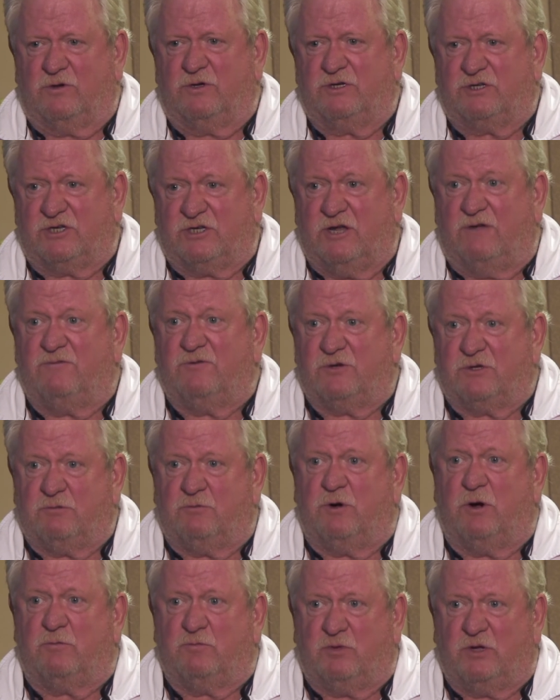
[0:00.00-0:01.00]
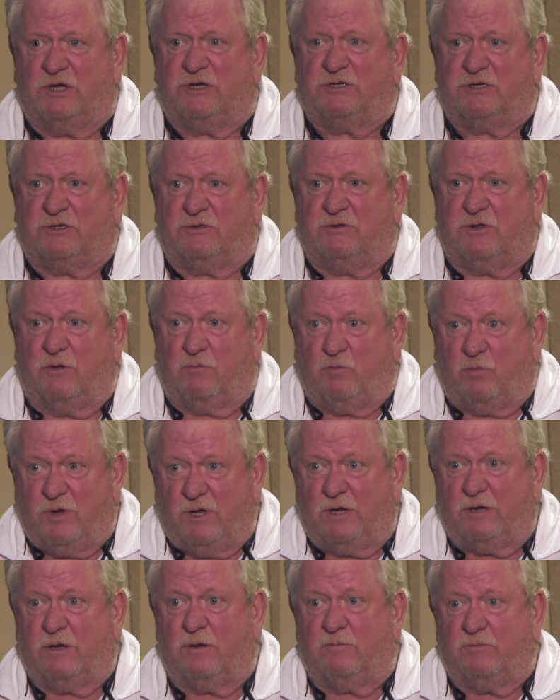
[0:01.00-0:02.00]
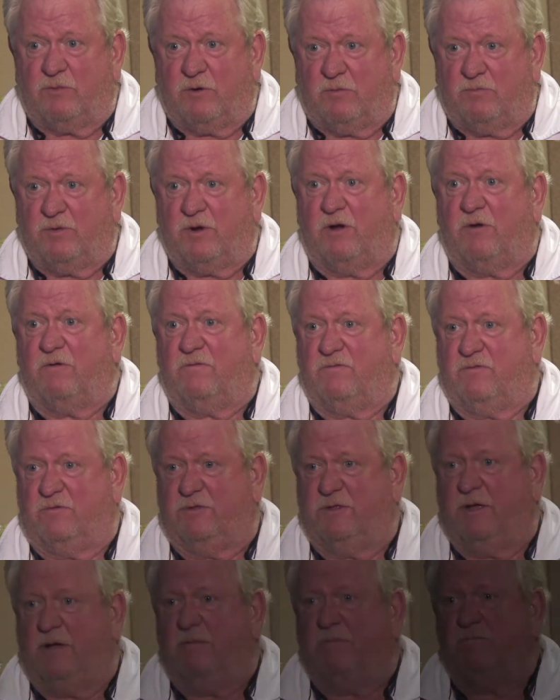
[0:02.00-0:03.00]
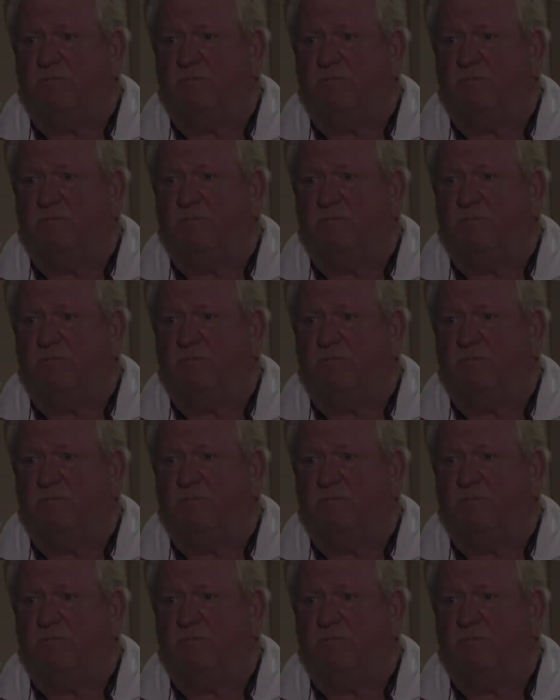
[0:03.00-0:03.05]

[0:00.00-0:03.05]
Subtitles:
safest workplace that we can prepare for them.